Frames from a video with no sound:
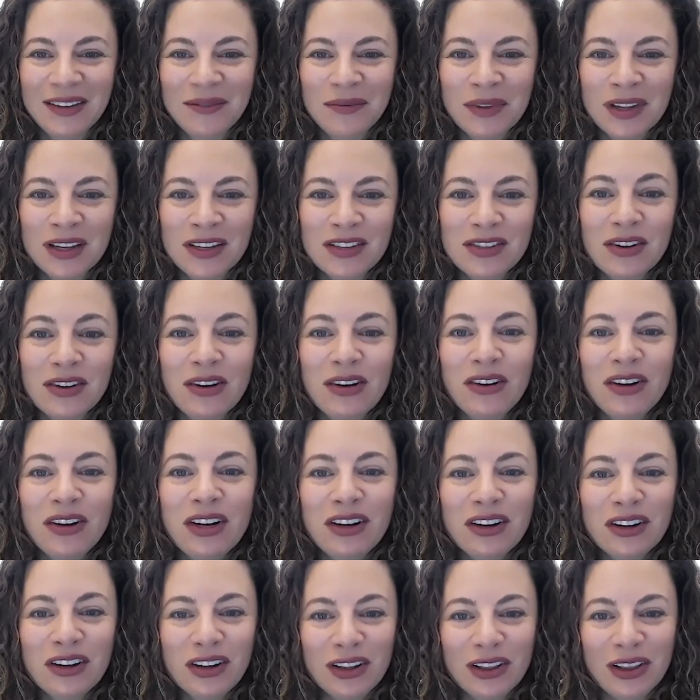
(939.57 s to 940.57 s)
So in order
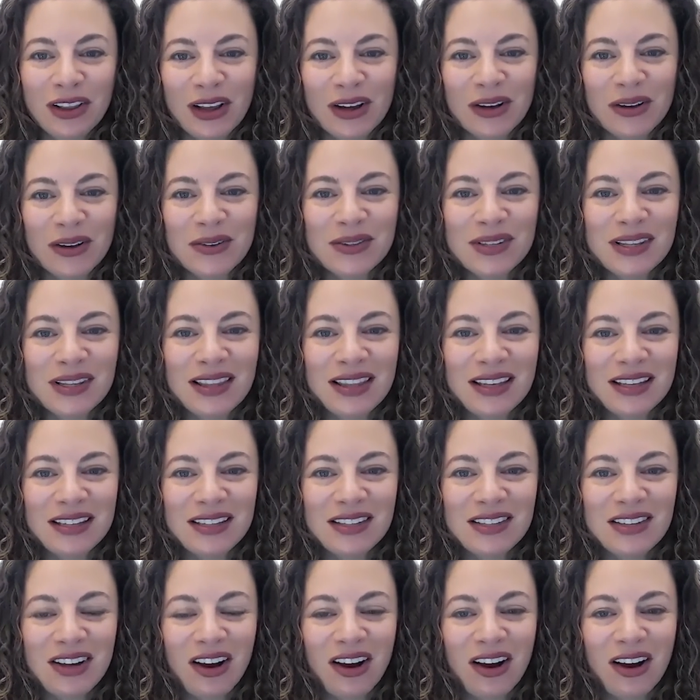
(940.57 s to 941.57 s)
to close this
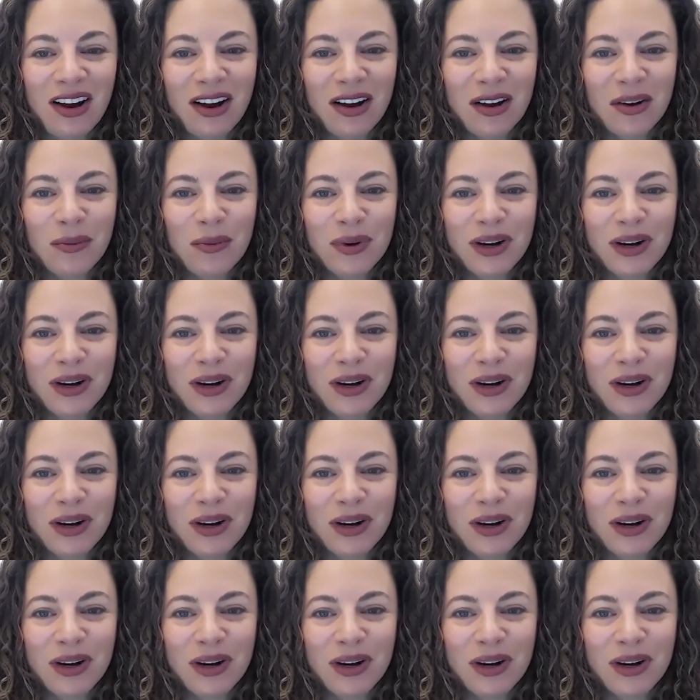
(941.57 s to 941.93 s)
talk,